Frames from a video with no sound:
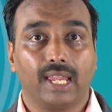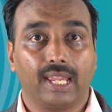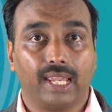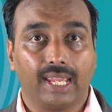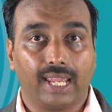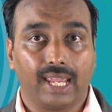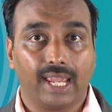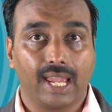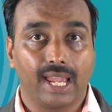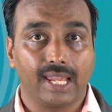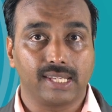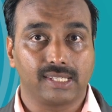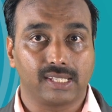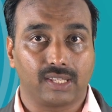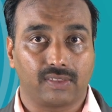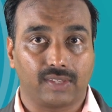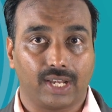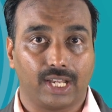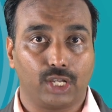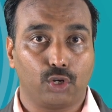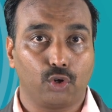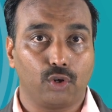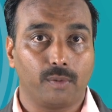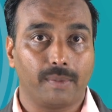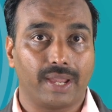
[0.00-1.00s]
AI is a
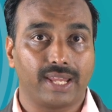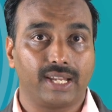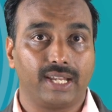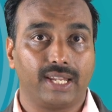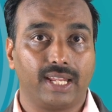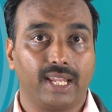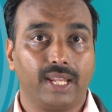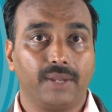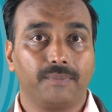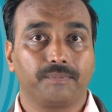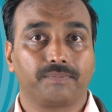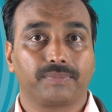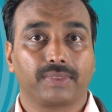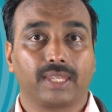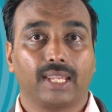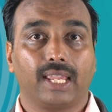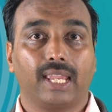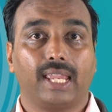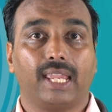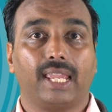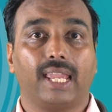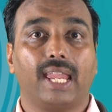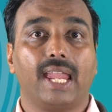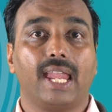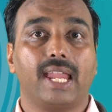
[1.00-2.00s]
threat to humanity.
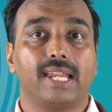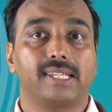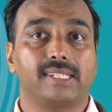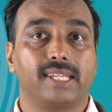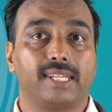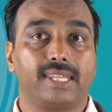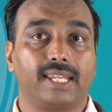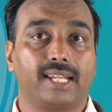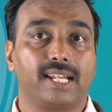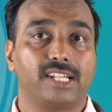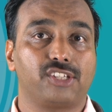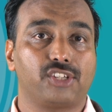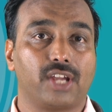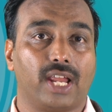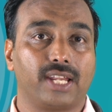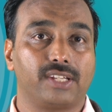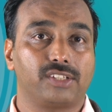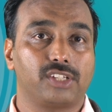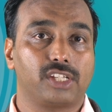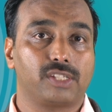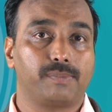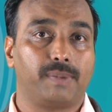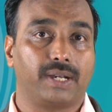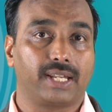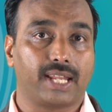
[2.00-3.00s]
AI has ethical
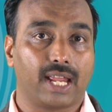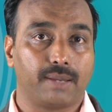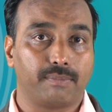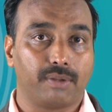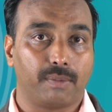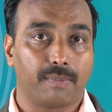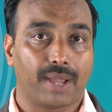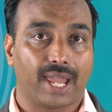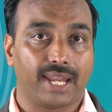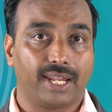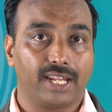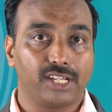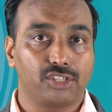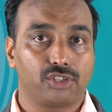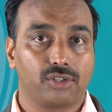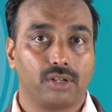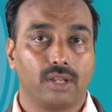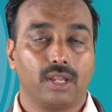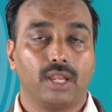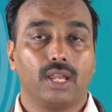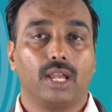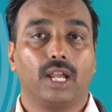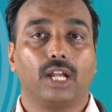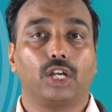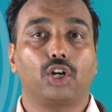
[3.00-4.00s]
challenges but can be
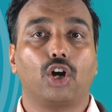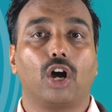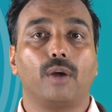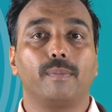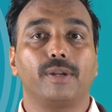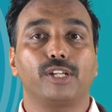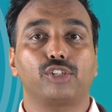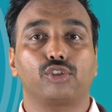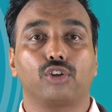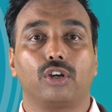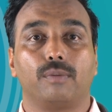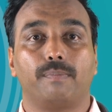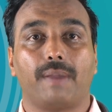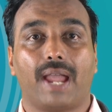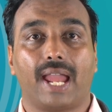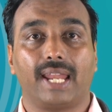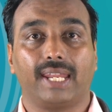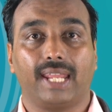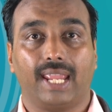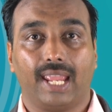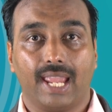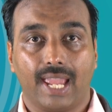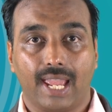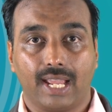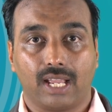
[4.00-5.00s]
managed. Government should
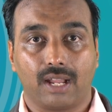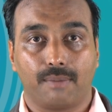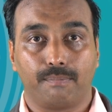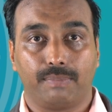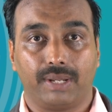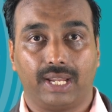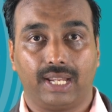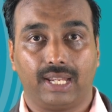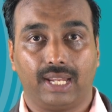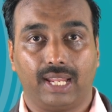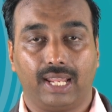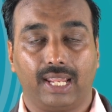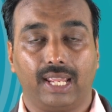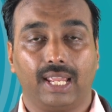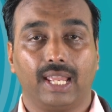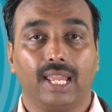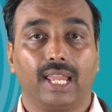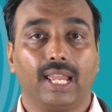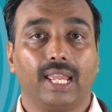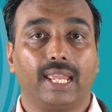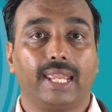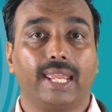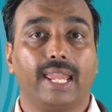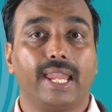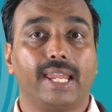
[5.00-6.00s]
ban AI
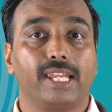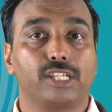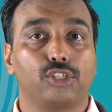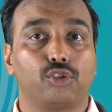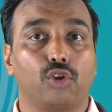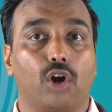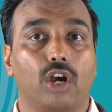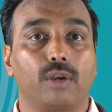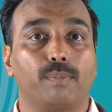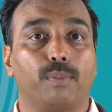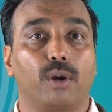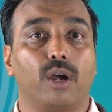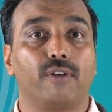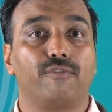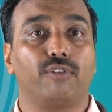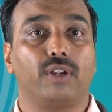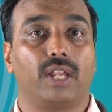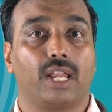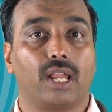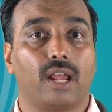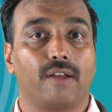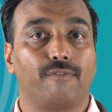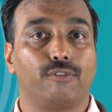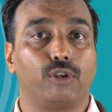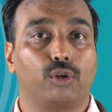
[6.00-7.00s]
completely. AI is not powerful
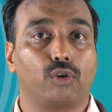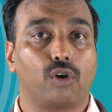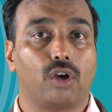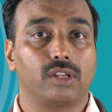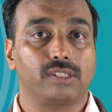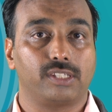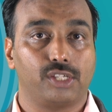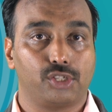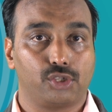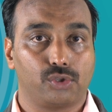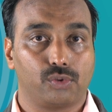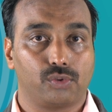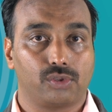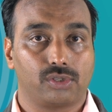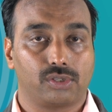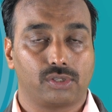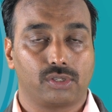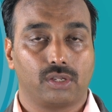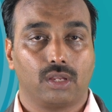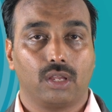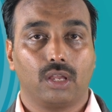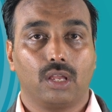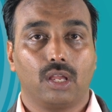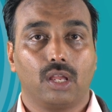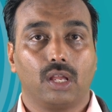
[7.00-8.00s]
enough to cause
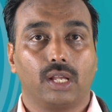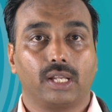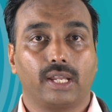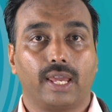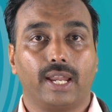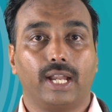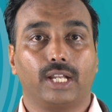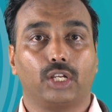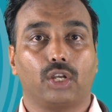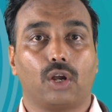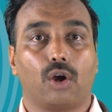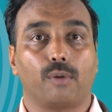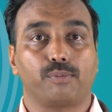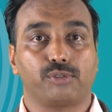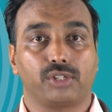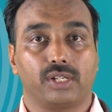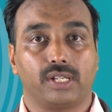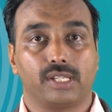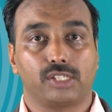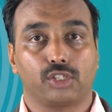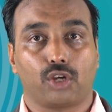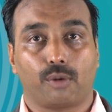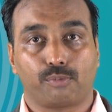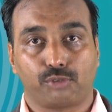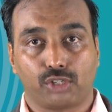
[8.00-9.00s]
issues. Correct option
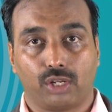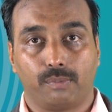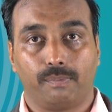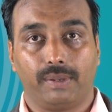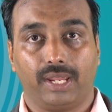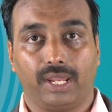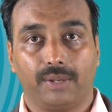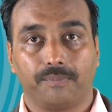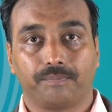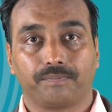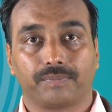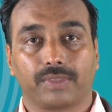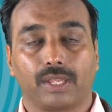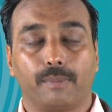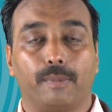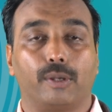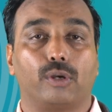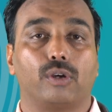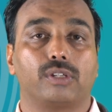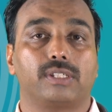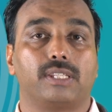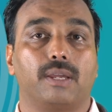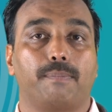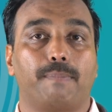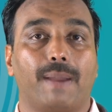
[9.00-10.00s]
is option B
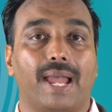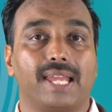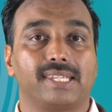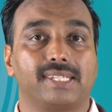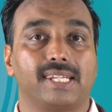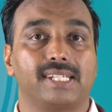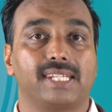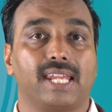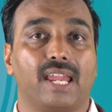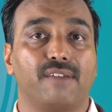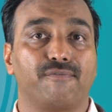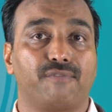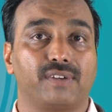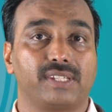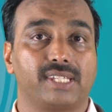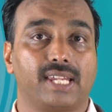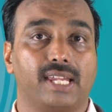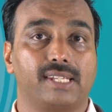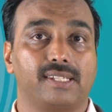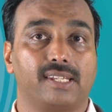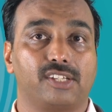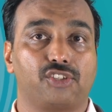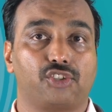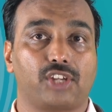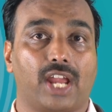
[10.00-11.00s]
because the passage
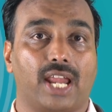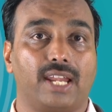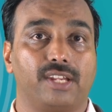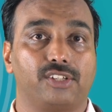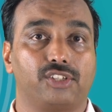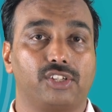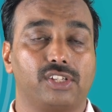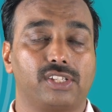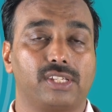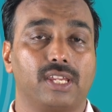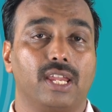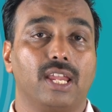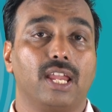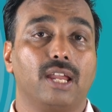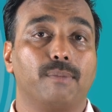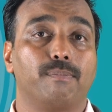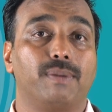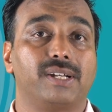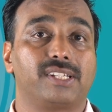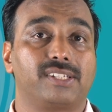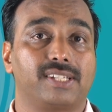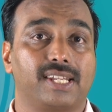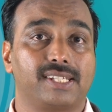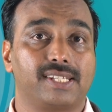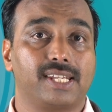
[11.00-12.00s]
emphasizes challenges
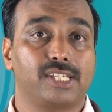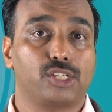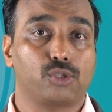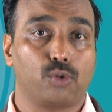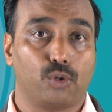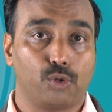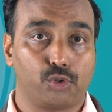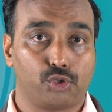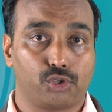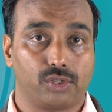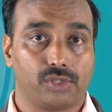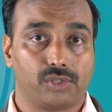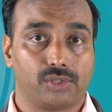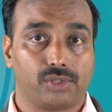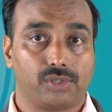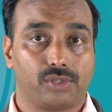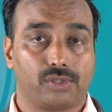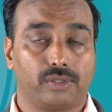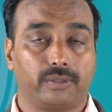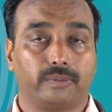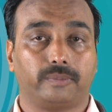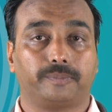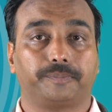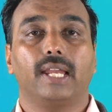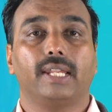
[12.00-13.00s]
but suggests
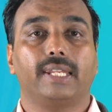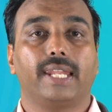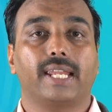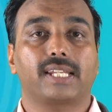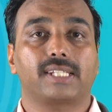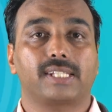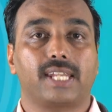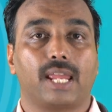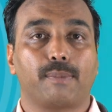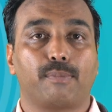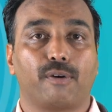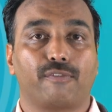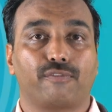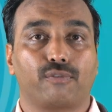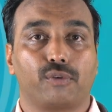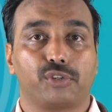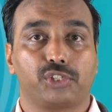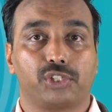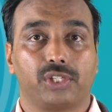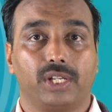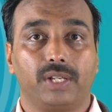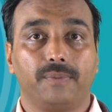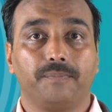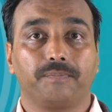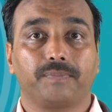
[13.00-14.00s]
solutions. Next type of
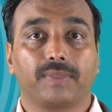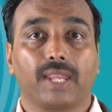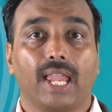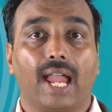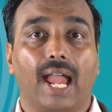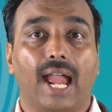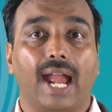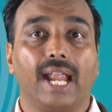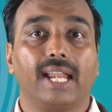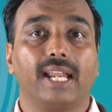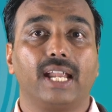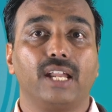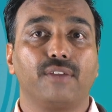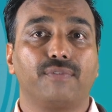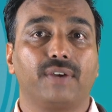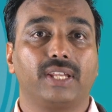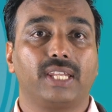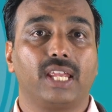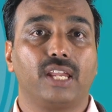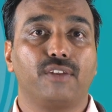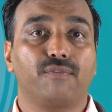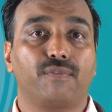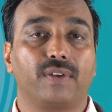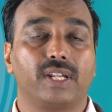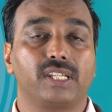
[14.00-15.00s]
question. Identify
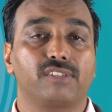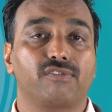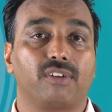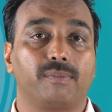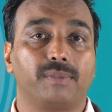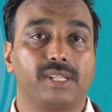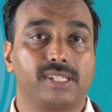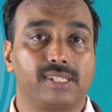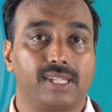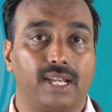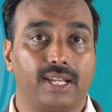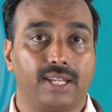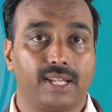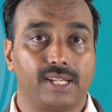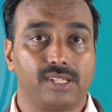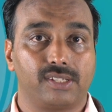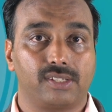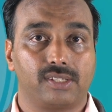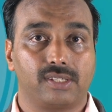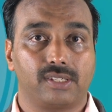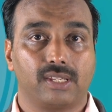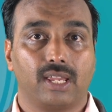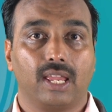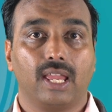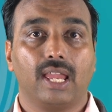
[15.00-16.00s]
the inference from this
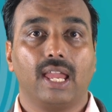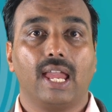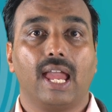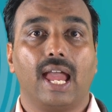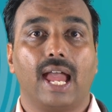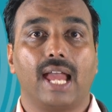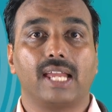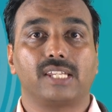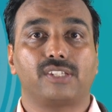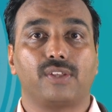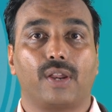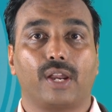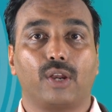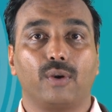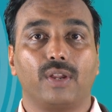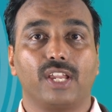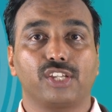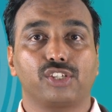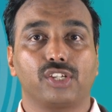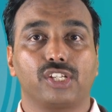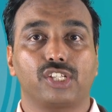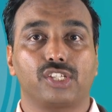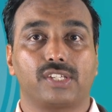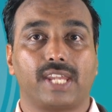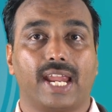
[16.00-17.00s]
sentence. As the
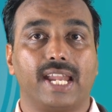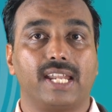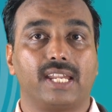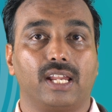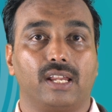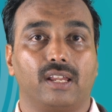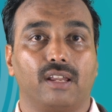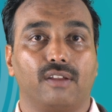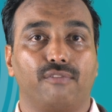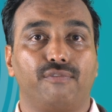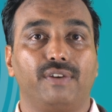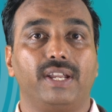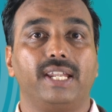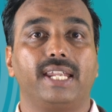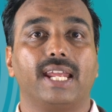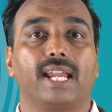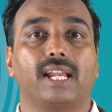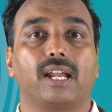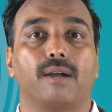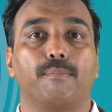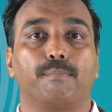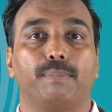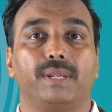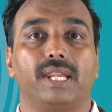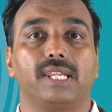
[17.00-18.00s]
regulations tighten, fintech
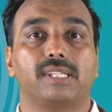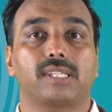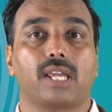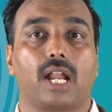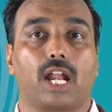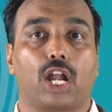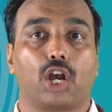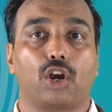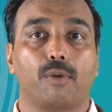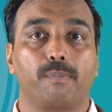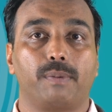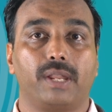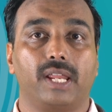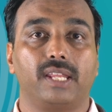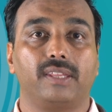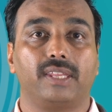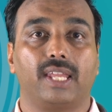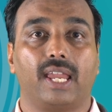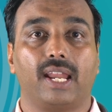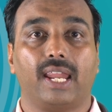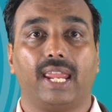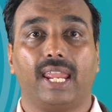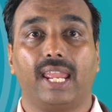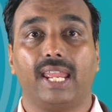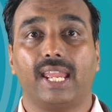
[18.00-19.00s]
companies are adopting
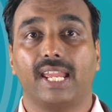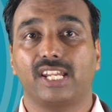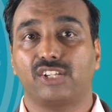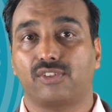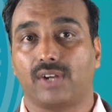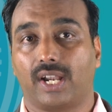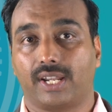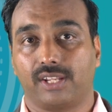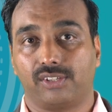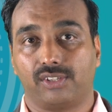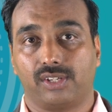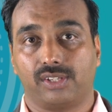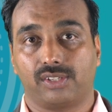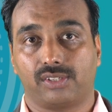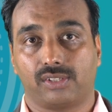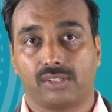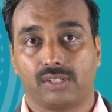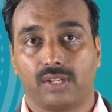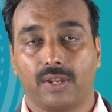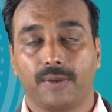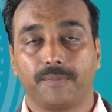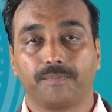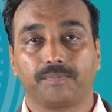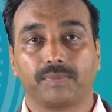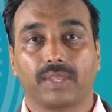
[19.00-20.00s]
their AI
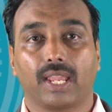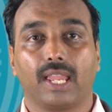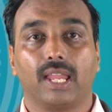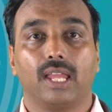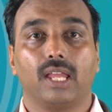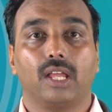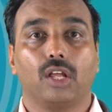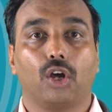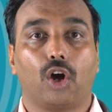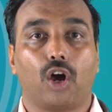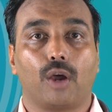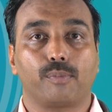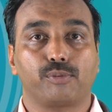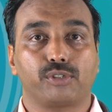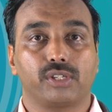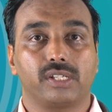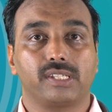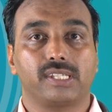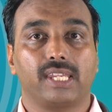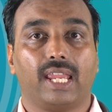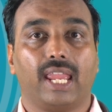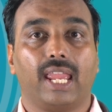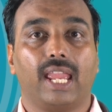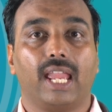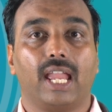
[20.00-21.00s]
strategies.
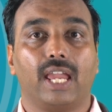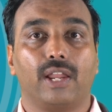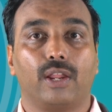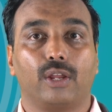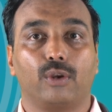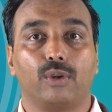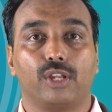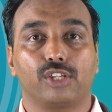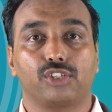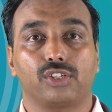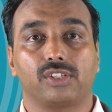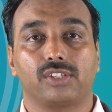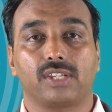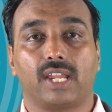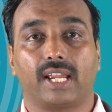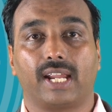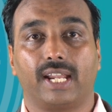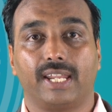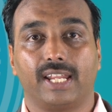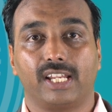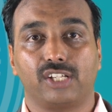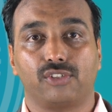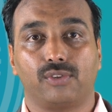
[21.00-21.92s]
Options. AI regulations are getting